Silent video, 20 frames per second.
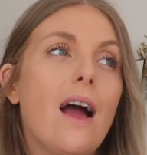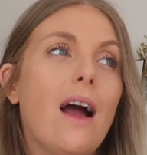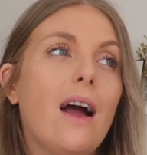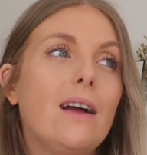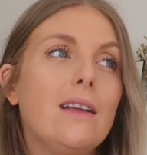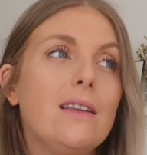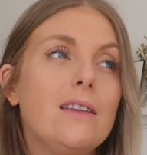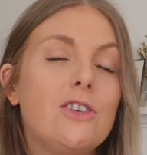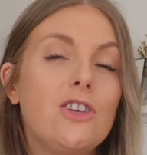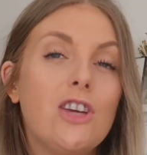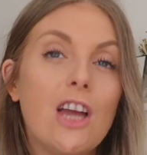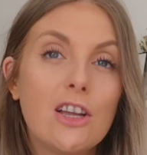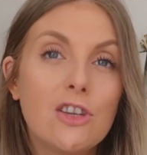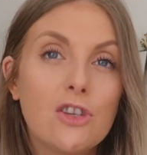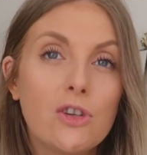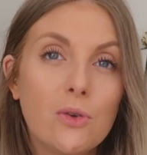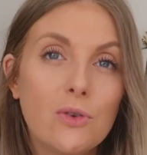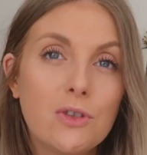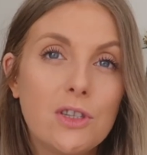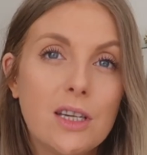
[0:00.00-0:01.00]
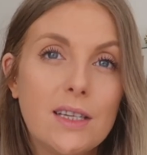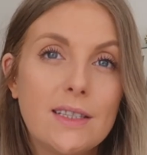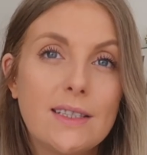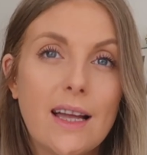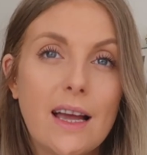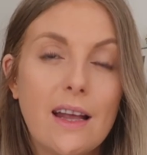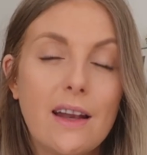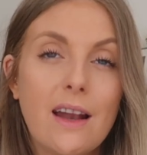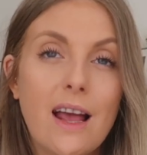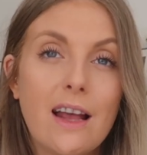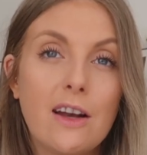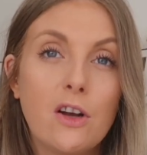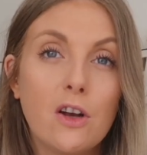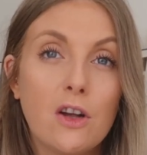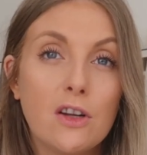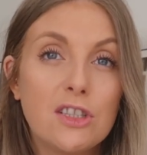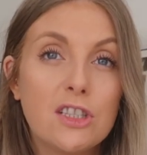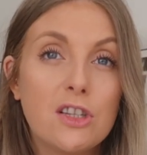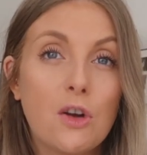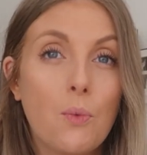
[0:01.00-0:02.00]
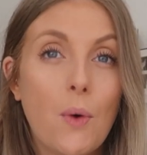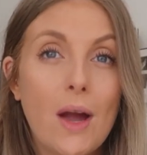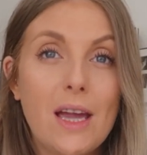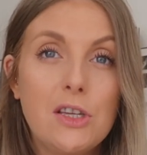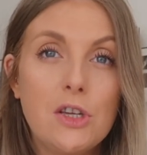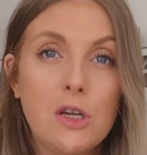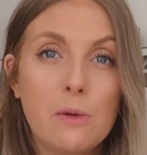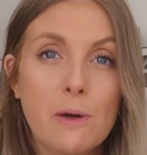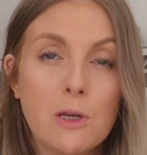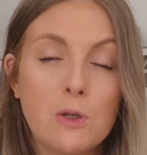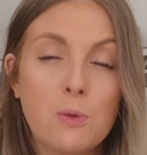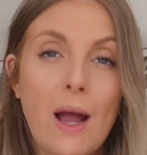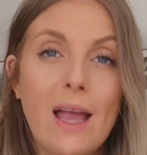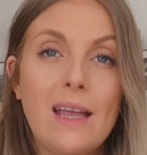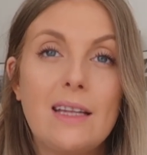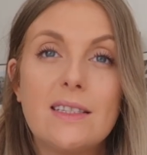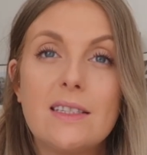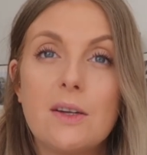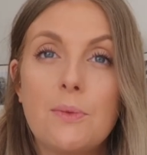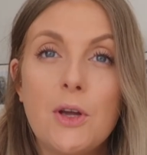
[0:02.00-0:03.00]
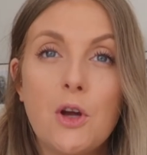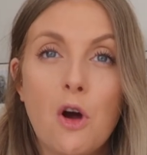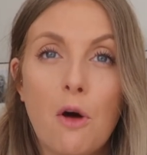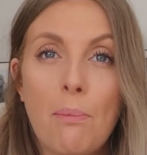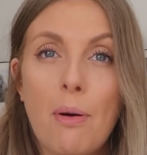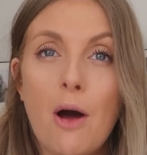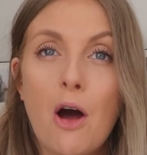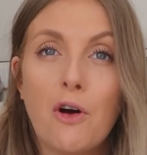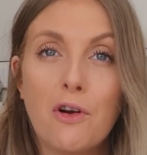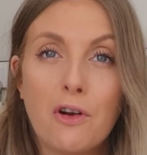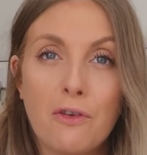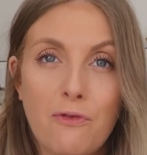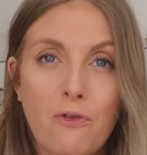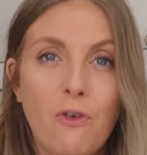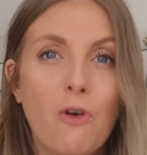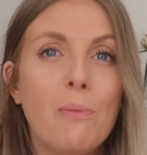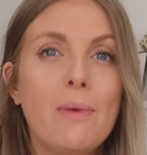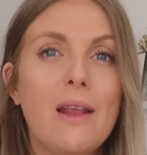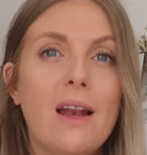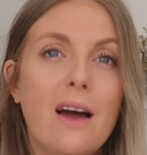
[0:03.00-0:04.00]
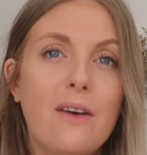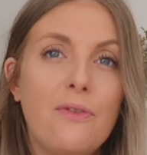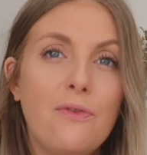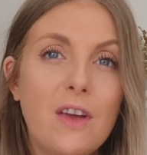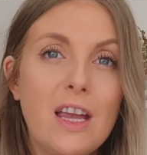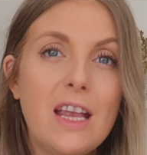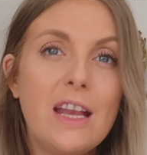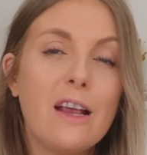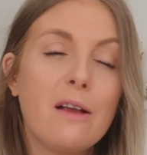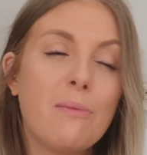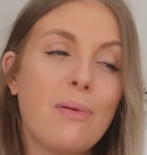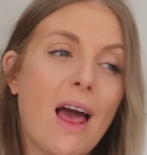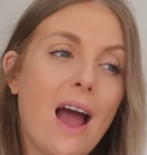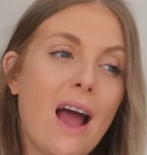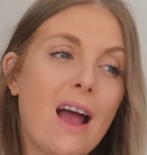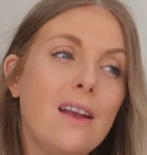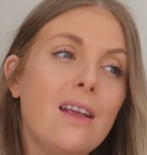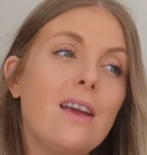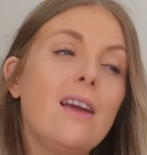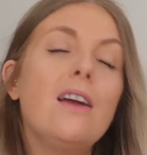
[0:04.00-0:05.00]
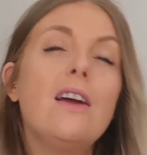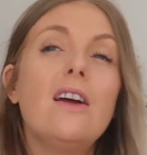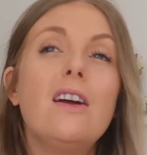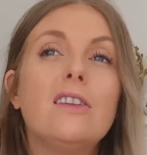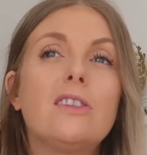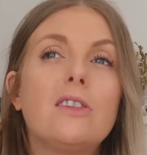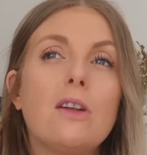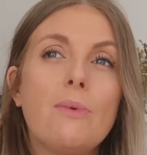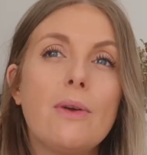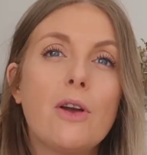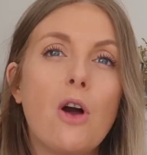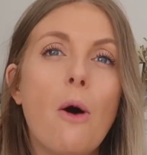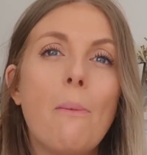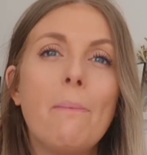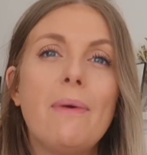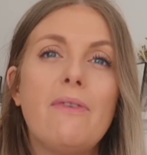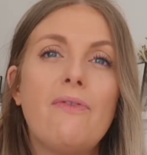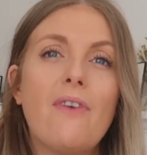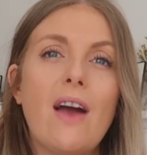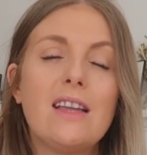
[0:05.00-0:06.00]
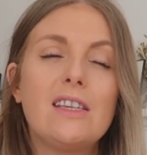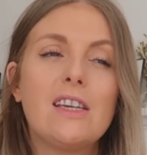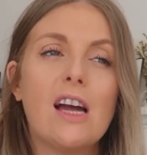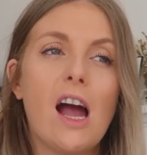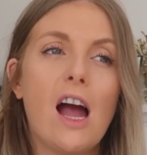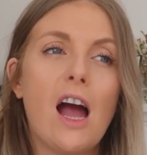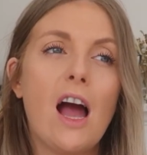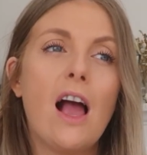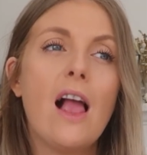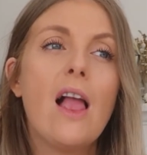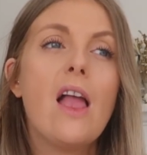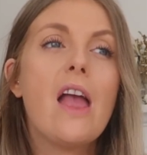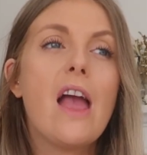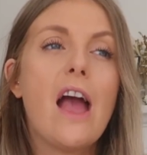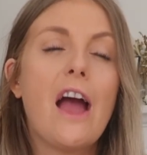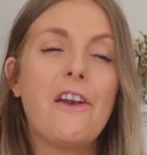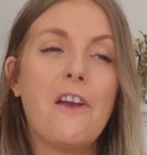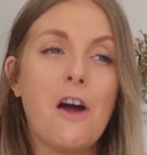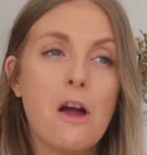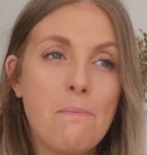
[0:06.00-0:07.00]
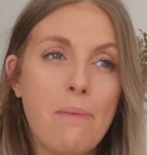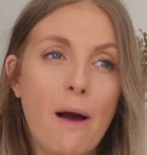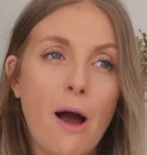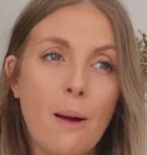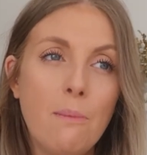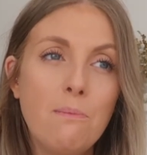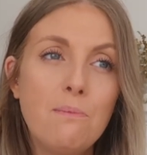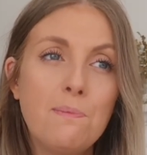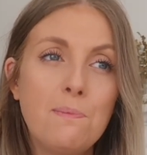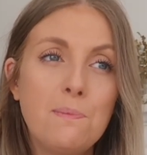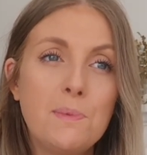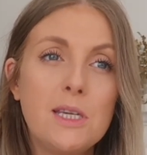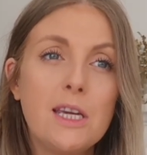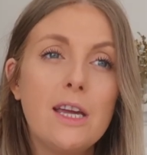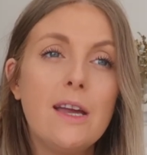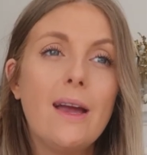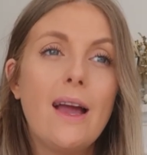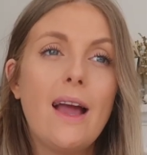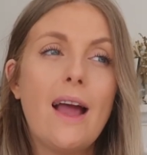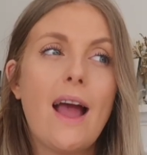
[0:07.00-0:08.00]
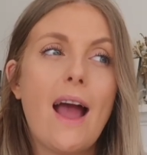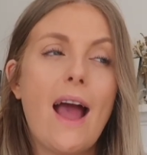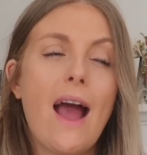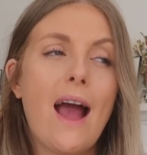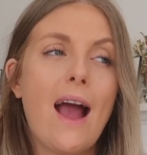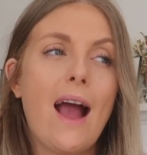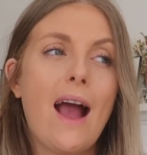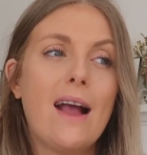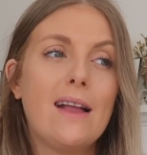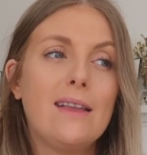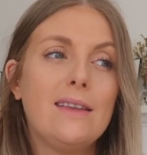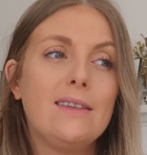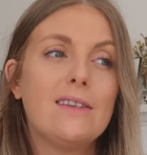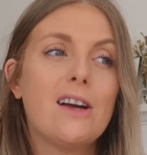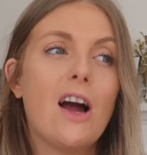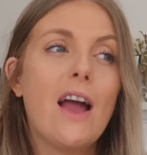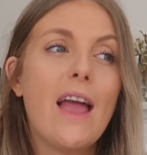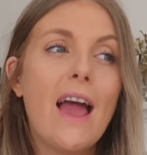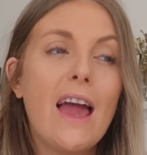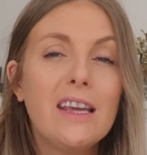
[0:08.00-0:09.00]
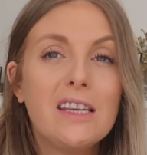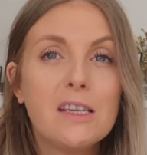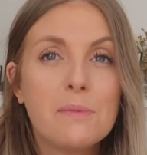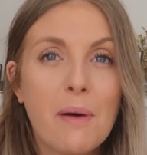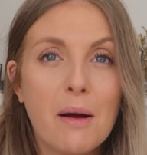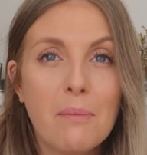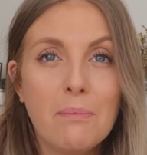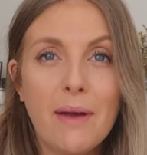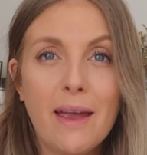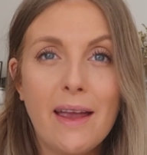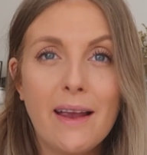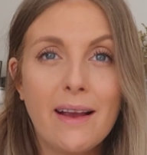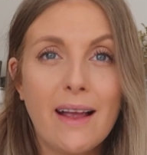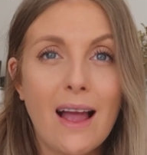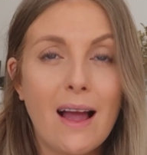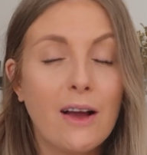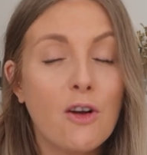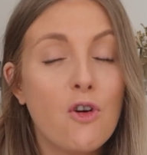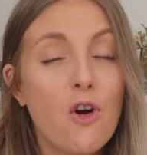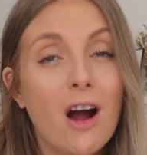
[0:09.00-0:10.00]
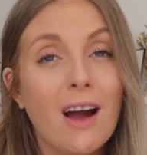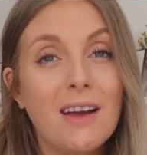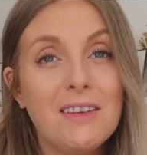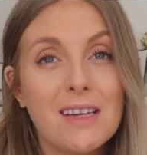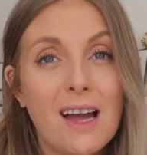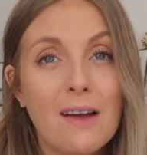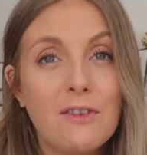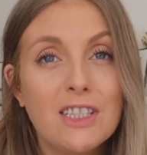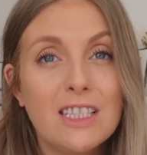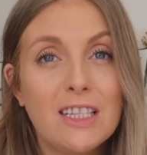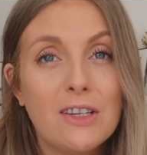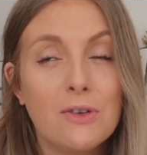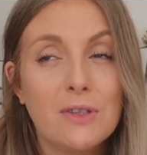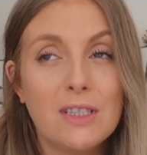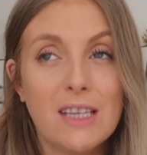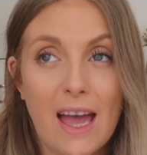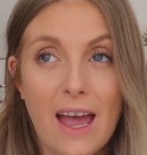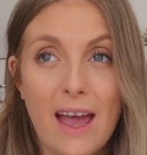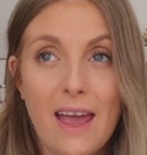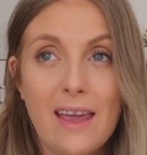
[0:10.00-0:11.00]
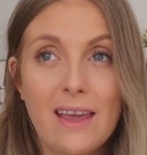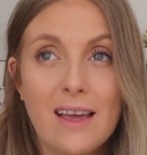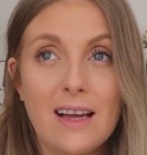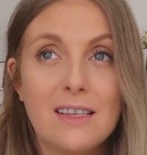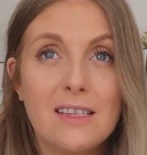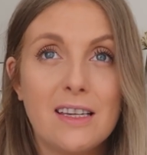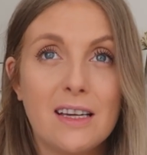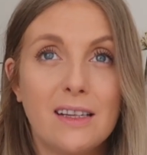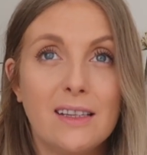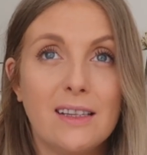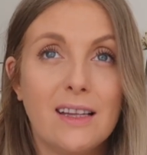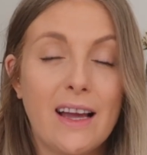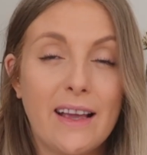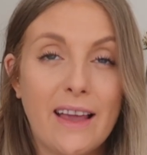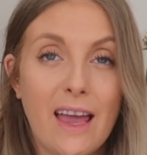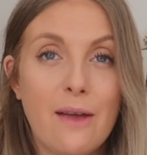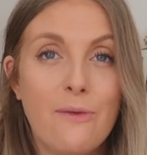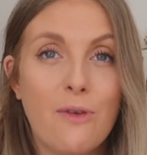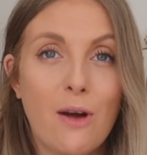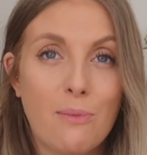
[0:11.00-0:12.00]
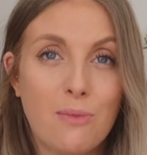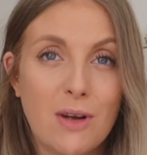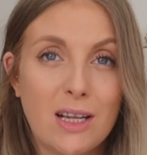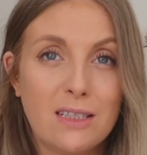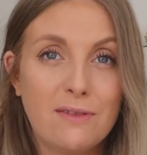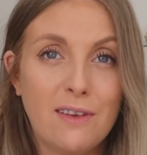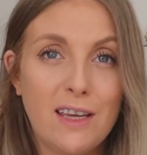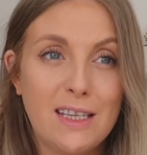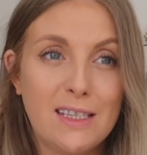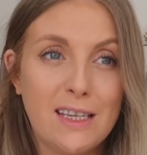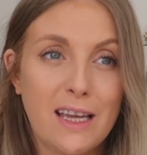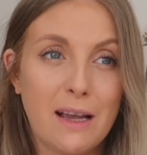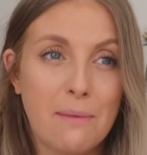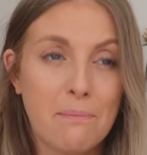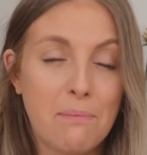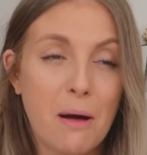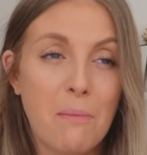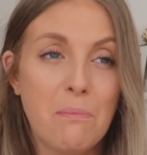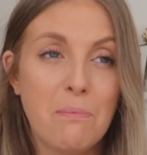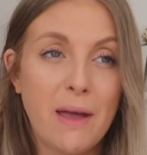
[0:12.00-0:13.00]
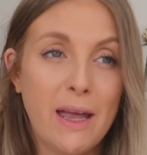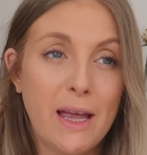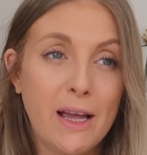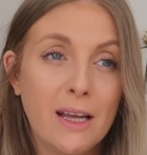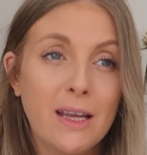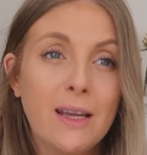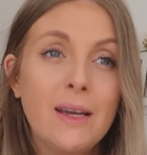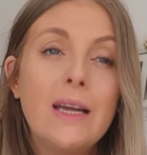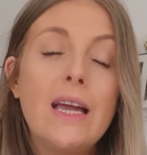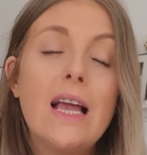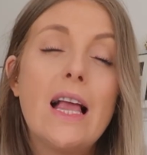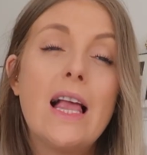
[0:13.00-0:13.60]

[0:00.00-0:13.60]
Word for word: And she had jaundice and had lost way too much weight. So we got put on a formula feeding plan. So we combi fed her and I pumped and I hated pumping. I cried every single day until I gave up breastfeeding and pumping.